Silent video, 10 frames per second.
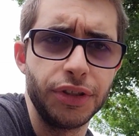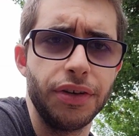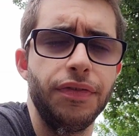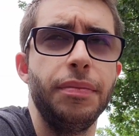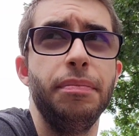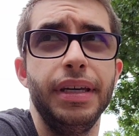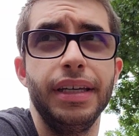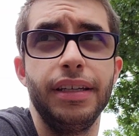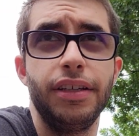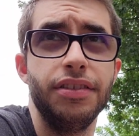of the
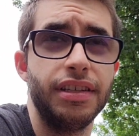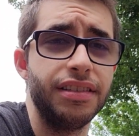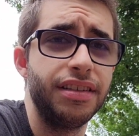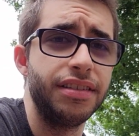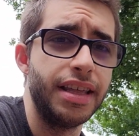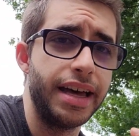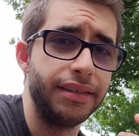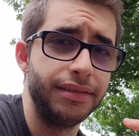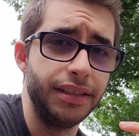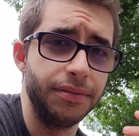big consensus
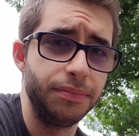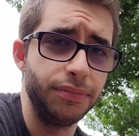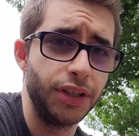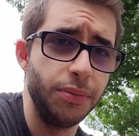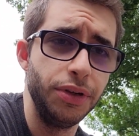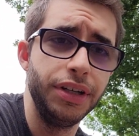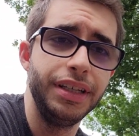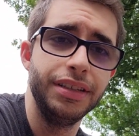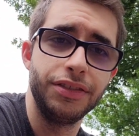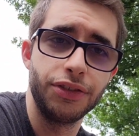that the
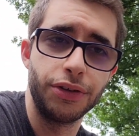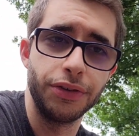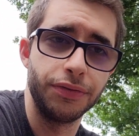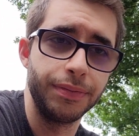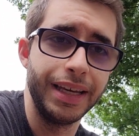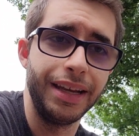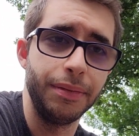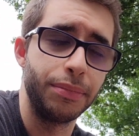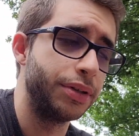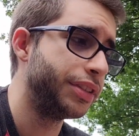community is sort of
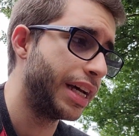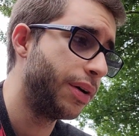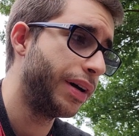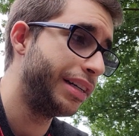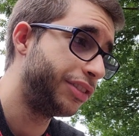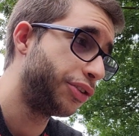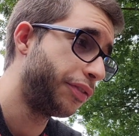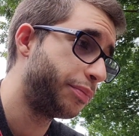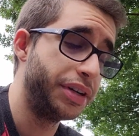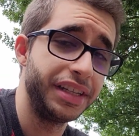getting burnt out, I sort
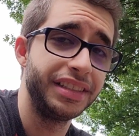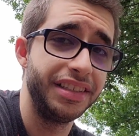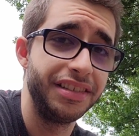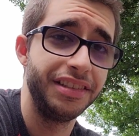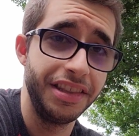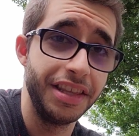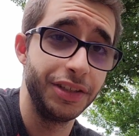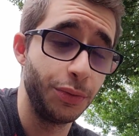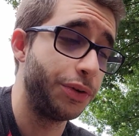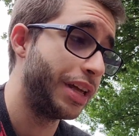of predicted
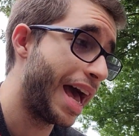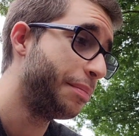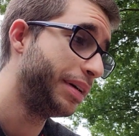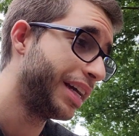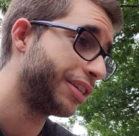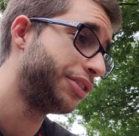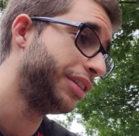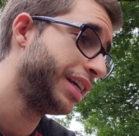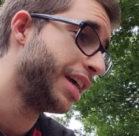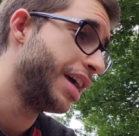this would happen
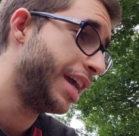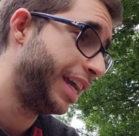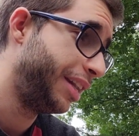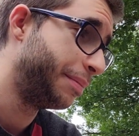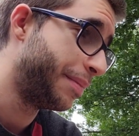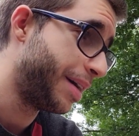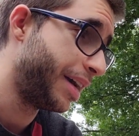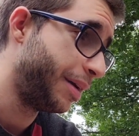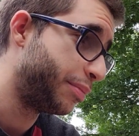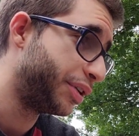actually in
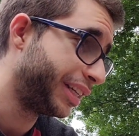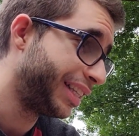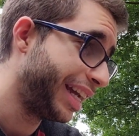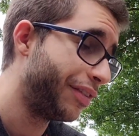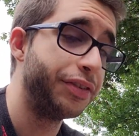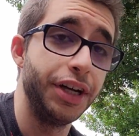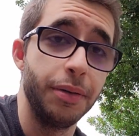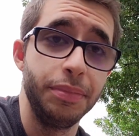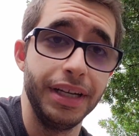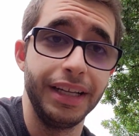my predicting every
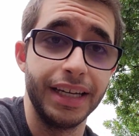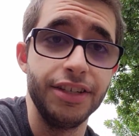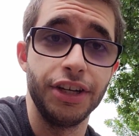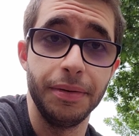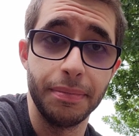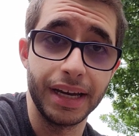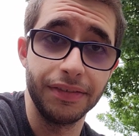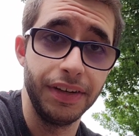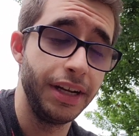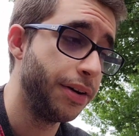update in Genshin
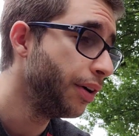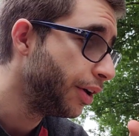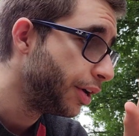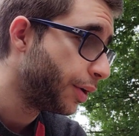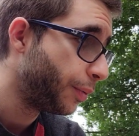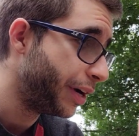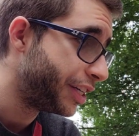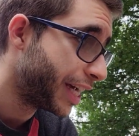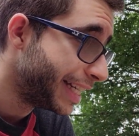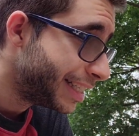Impact video,
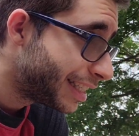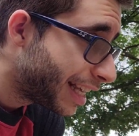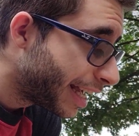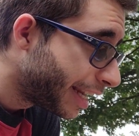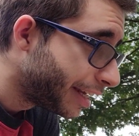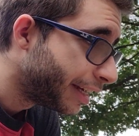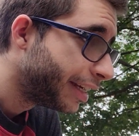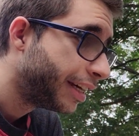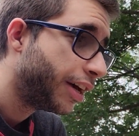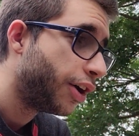which I said
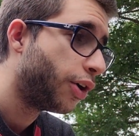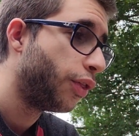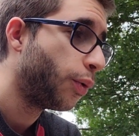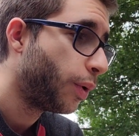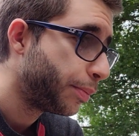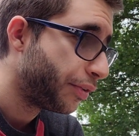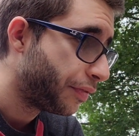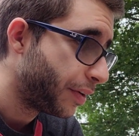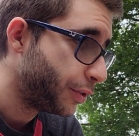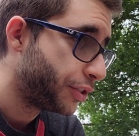although
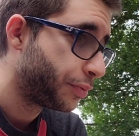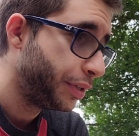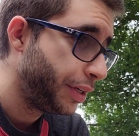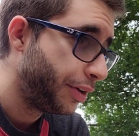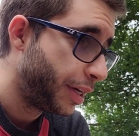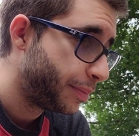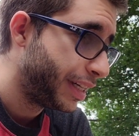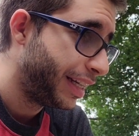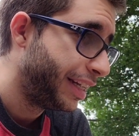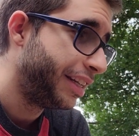1.5 was a really good
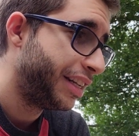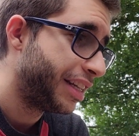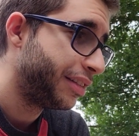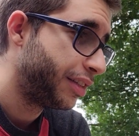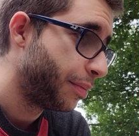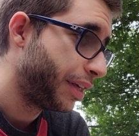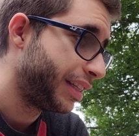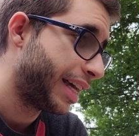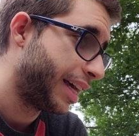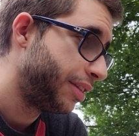update, it didn't add
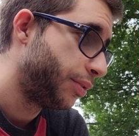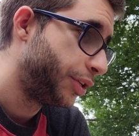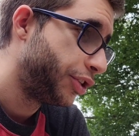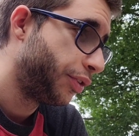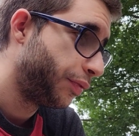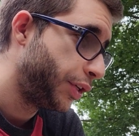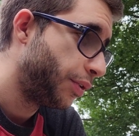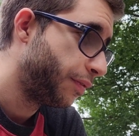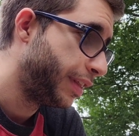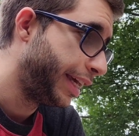something that had the original view
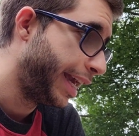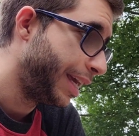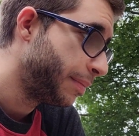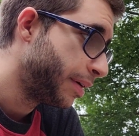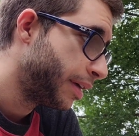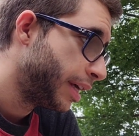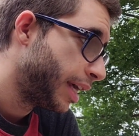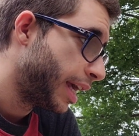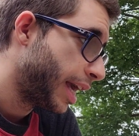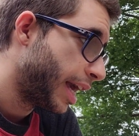of the game.
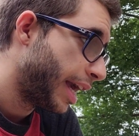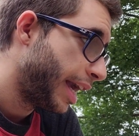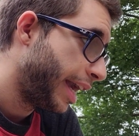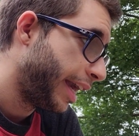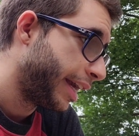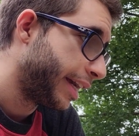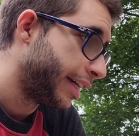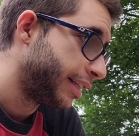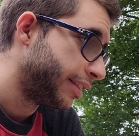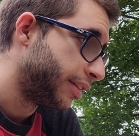
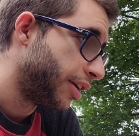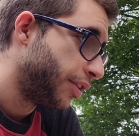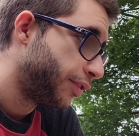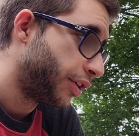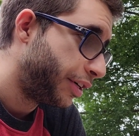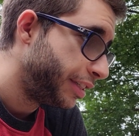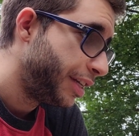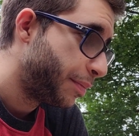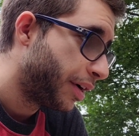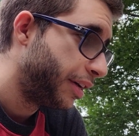And
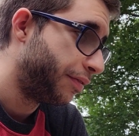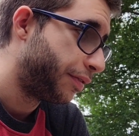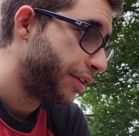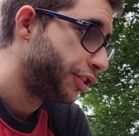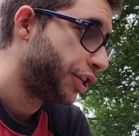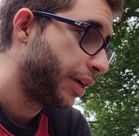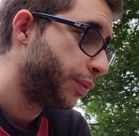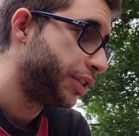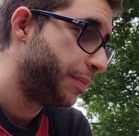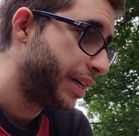Serenity Pot and Furnishing
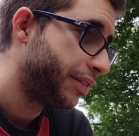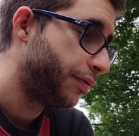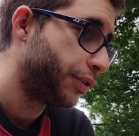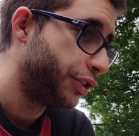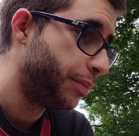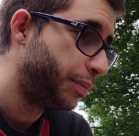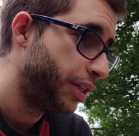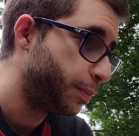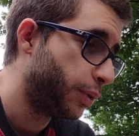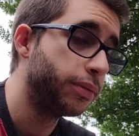was the best for some
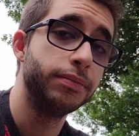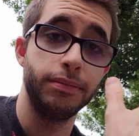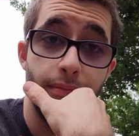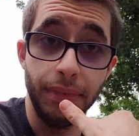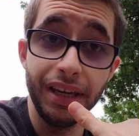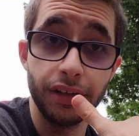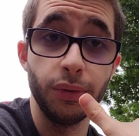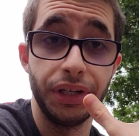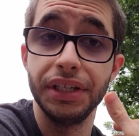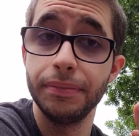people, me
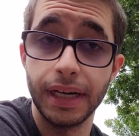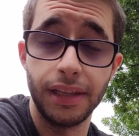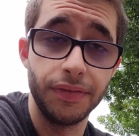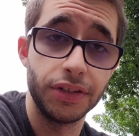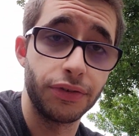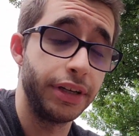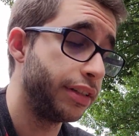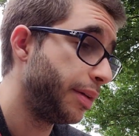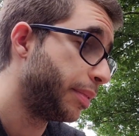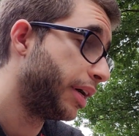included. I love the
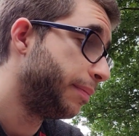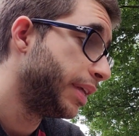Serenity Pot.